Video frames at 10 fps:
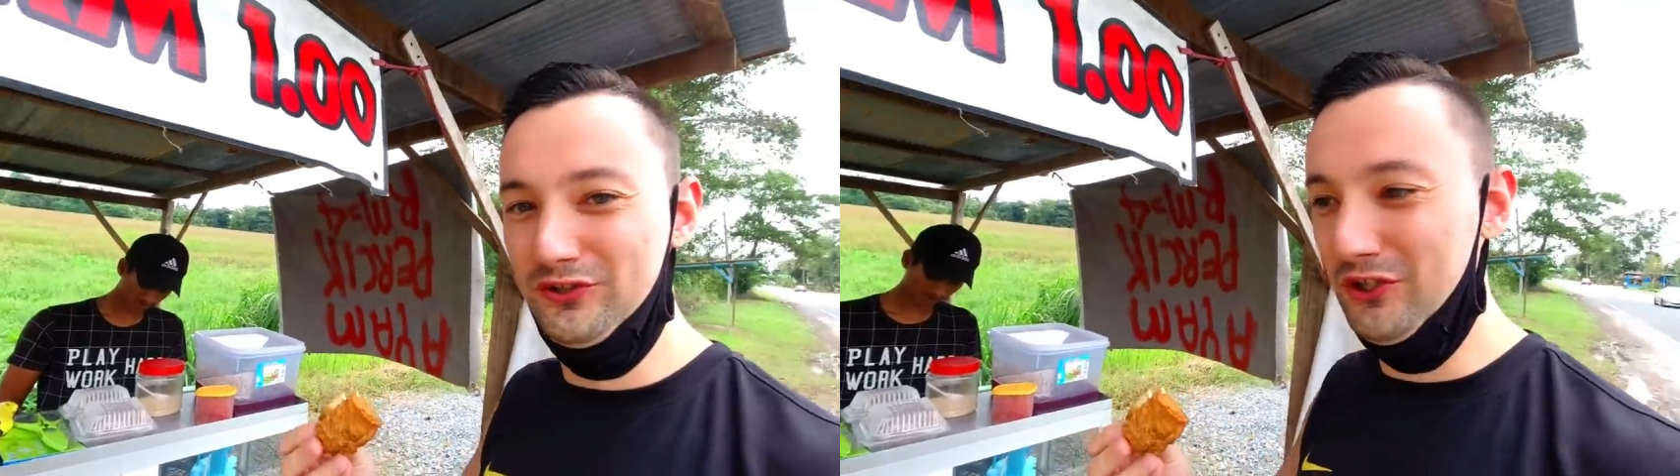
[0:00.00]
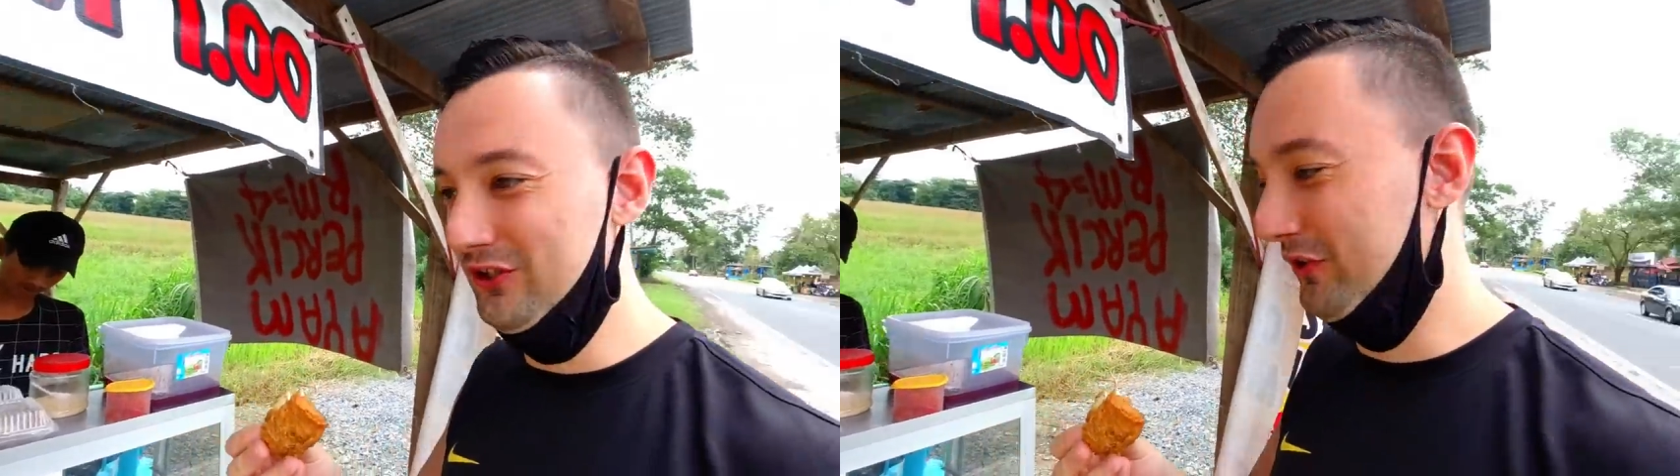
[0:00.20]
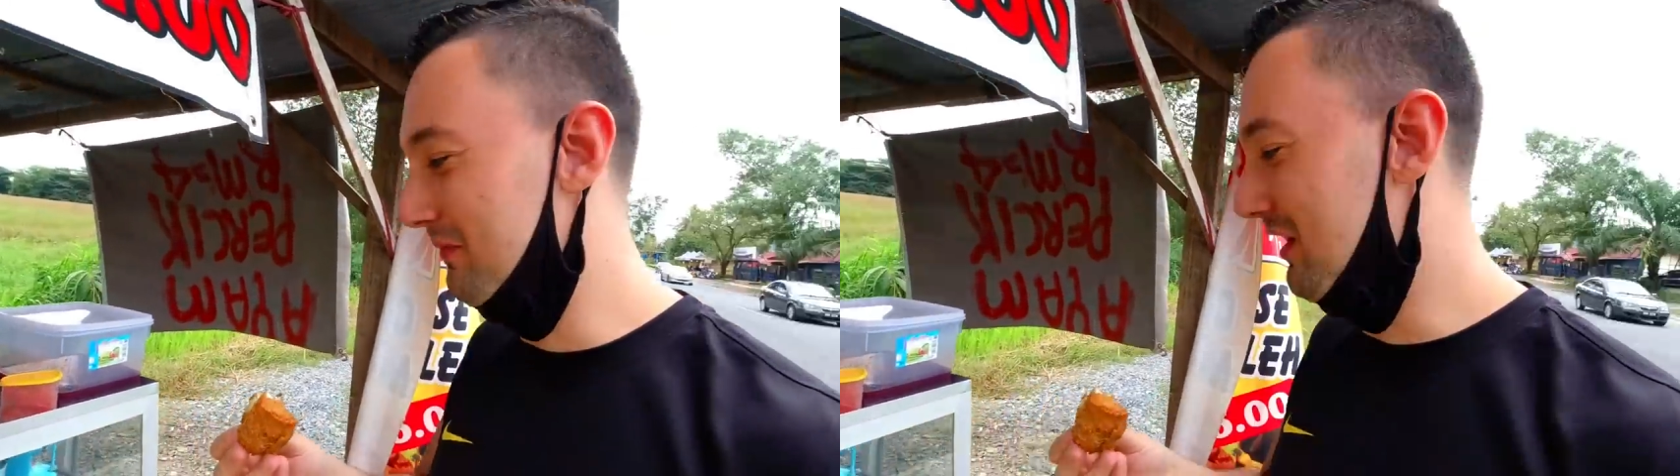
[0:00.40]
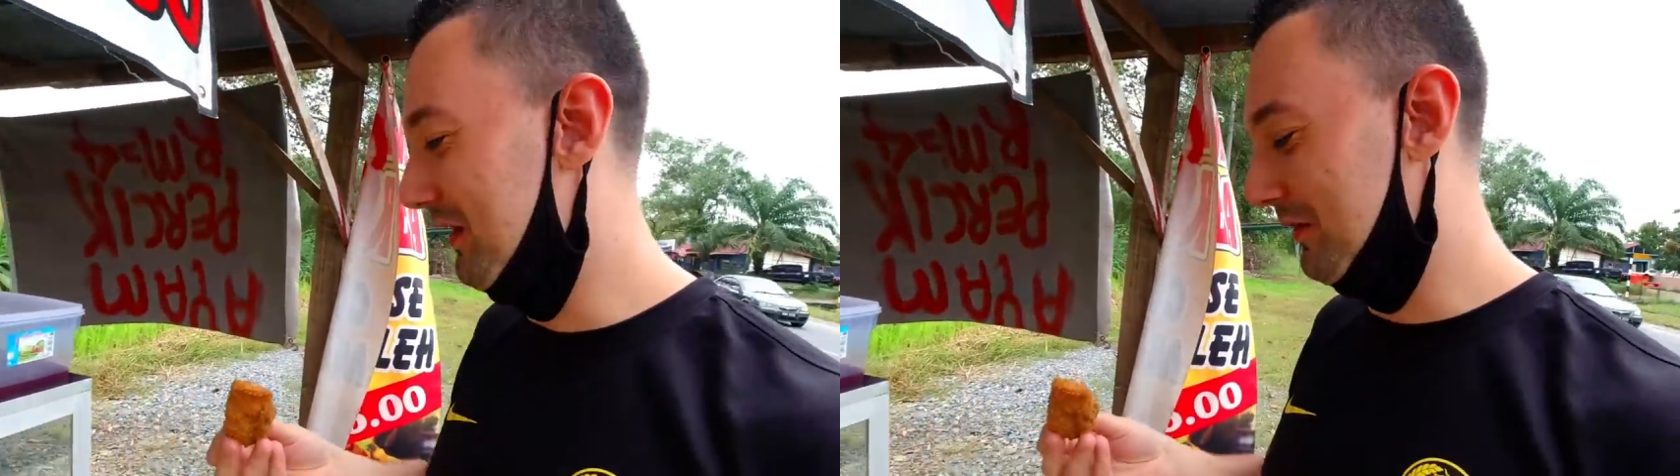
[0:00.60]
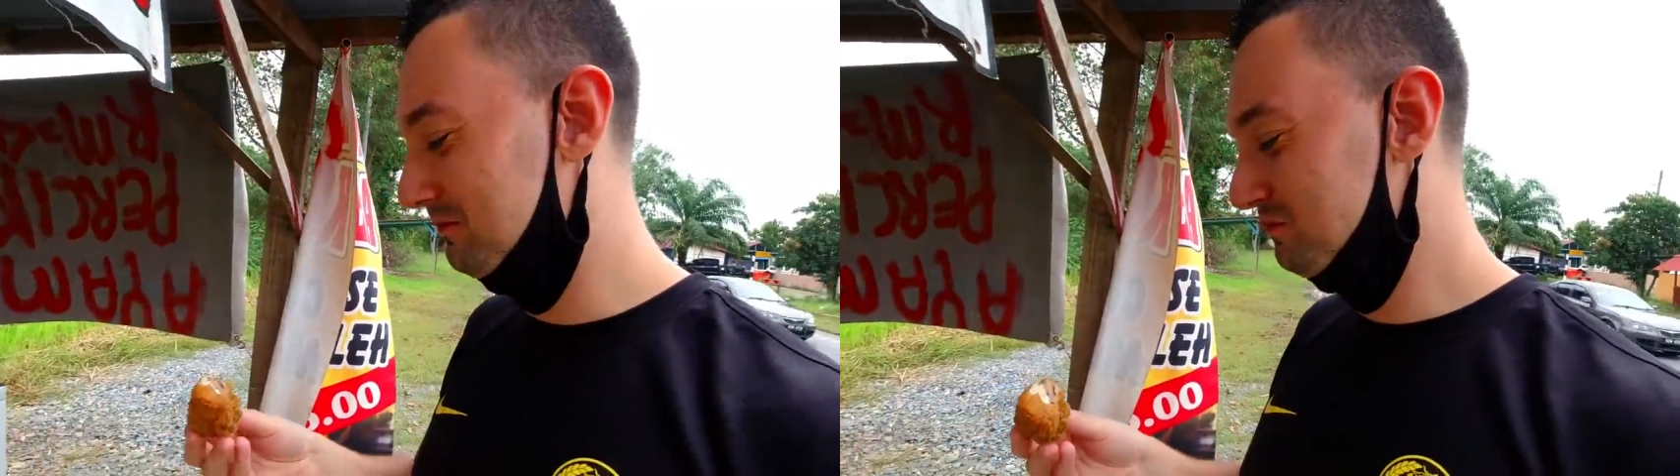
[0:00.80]
this is awesome!
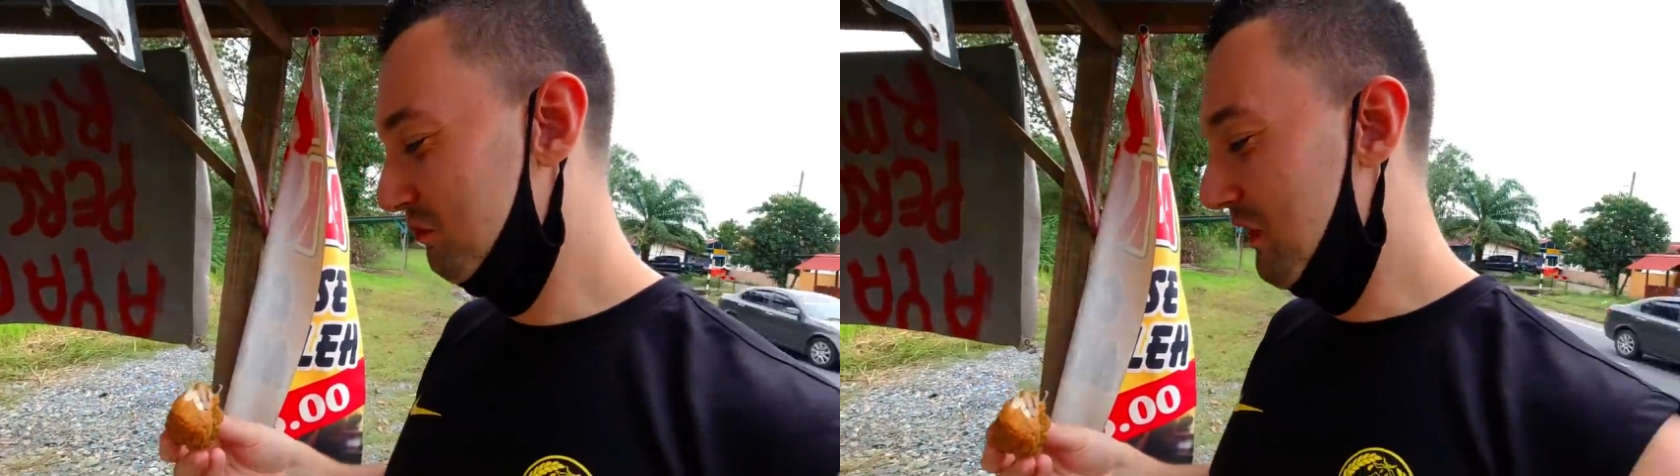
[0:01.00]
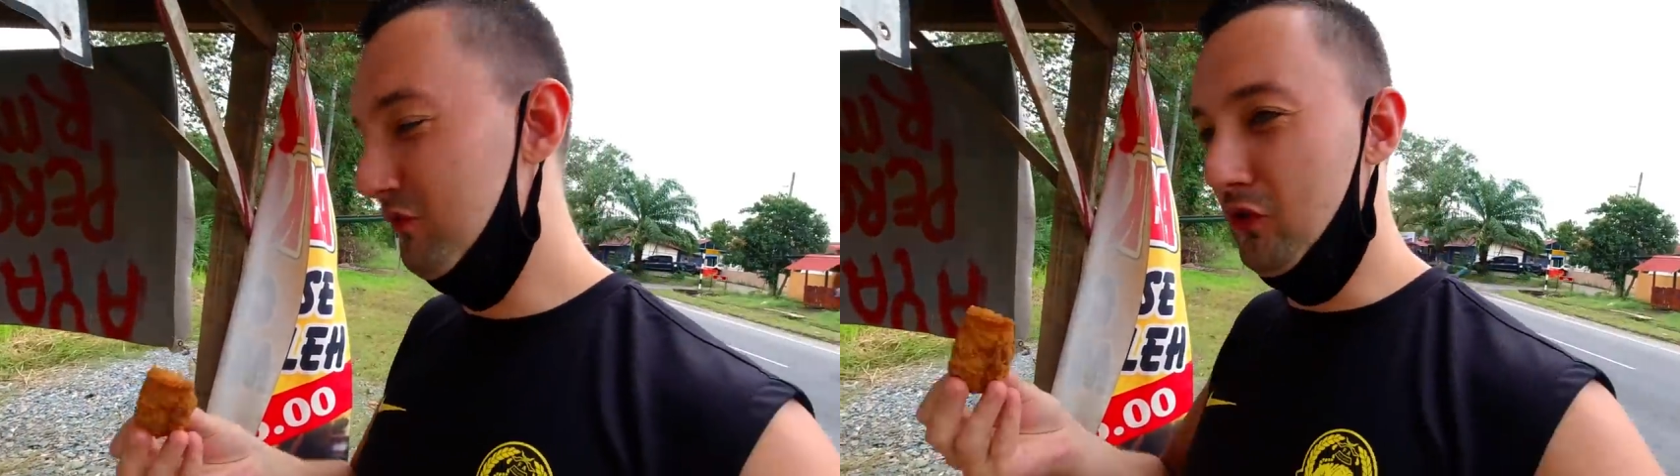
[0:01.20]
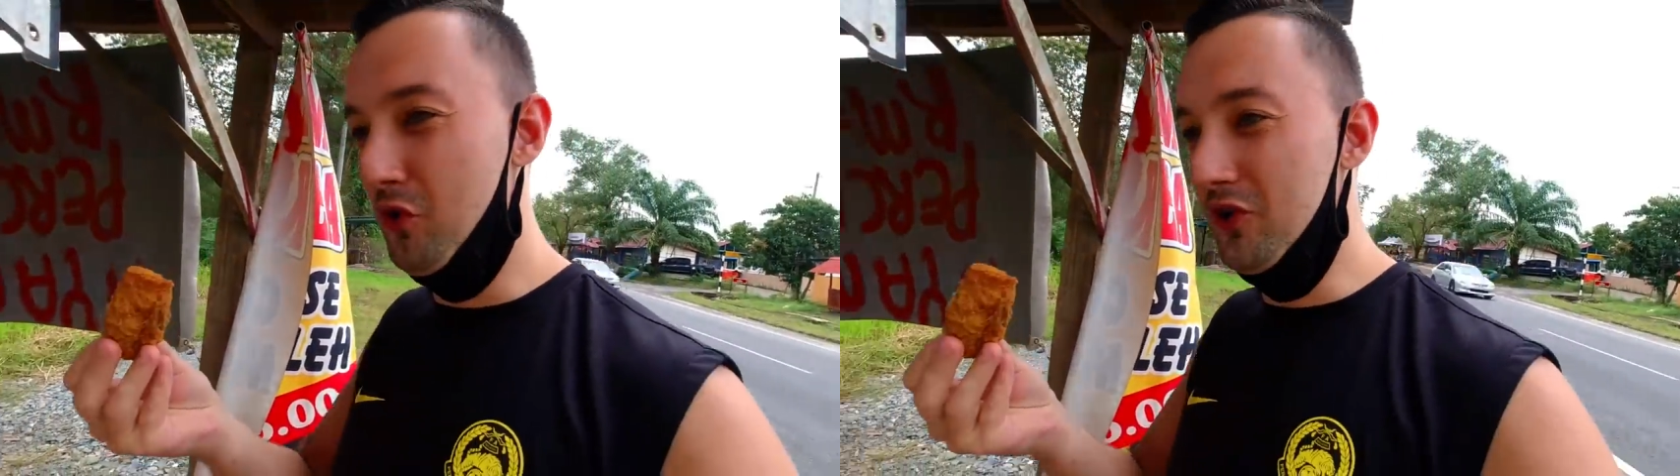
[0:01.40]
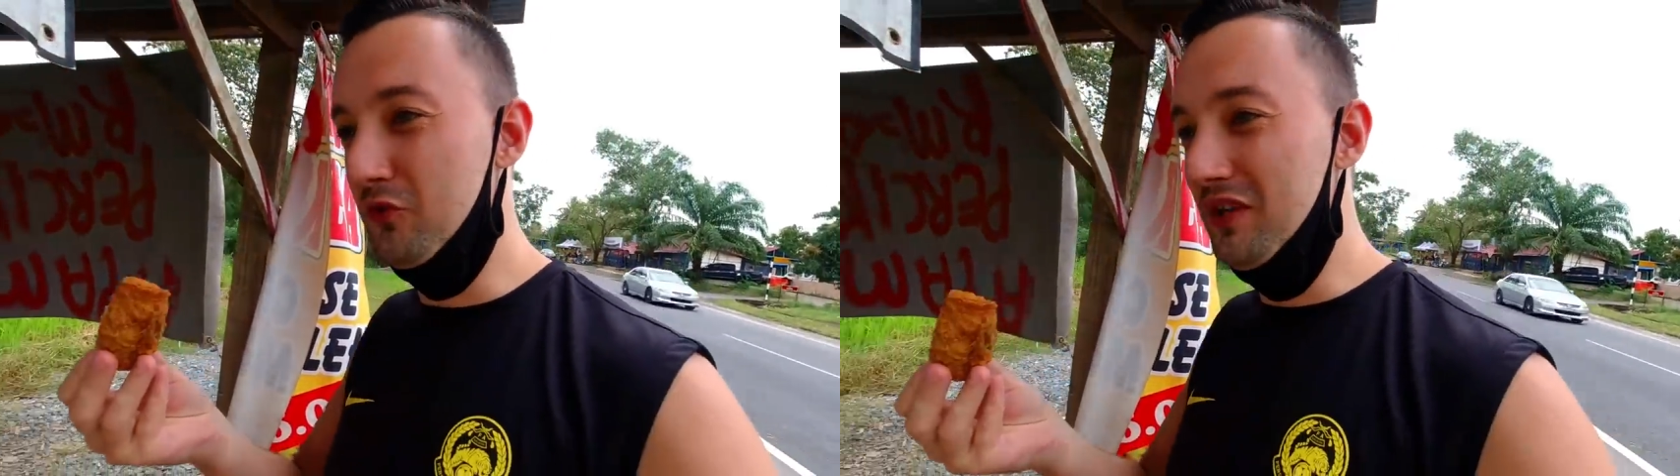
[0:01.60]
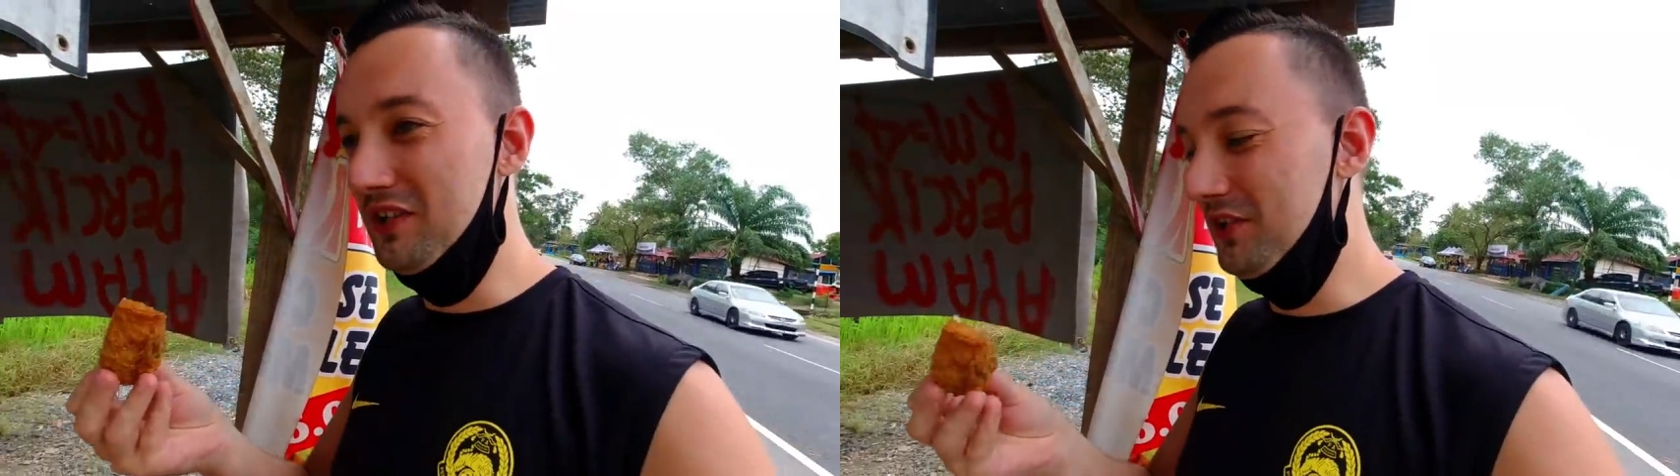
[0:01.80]
Like for one
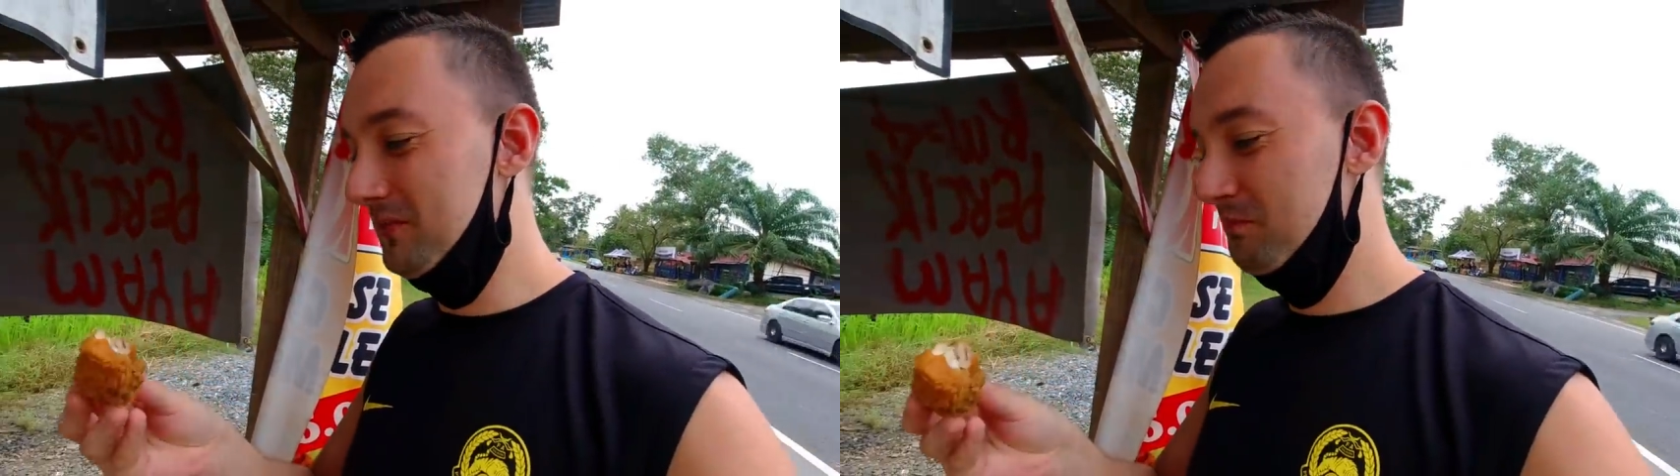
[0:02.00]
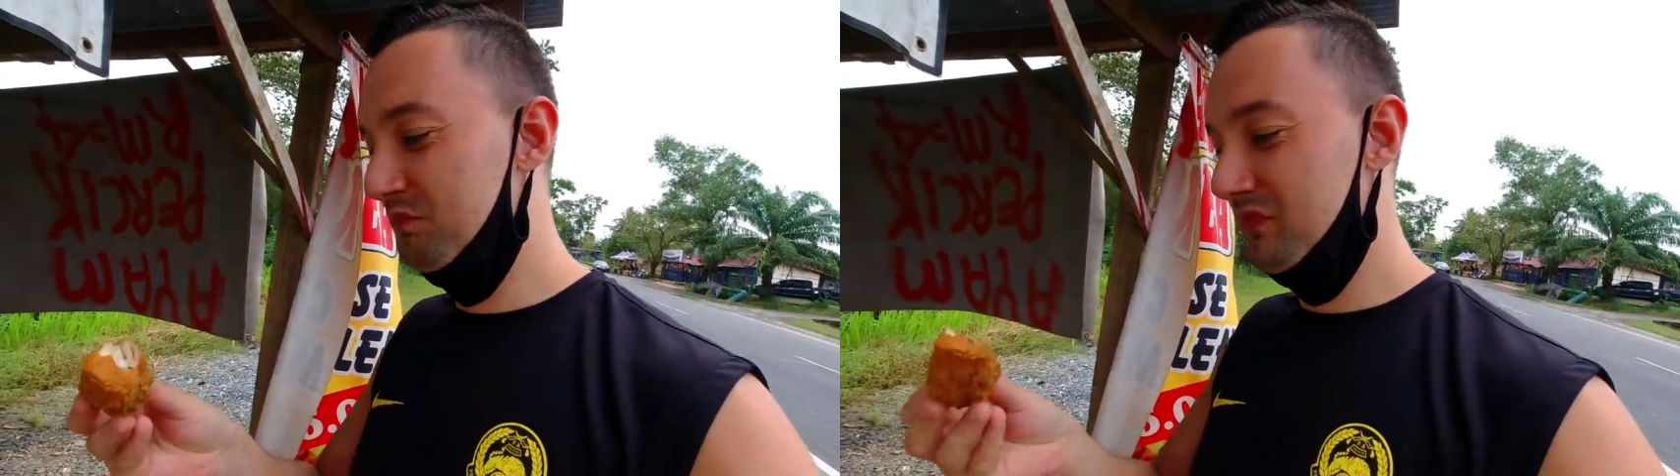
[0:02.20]
ringgit,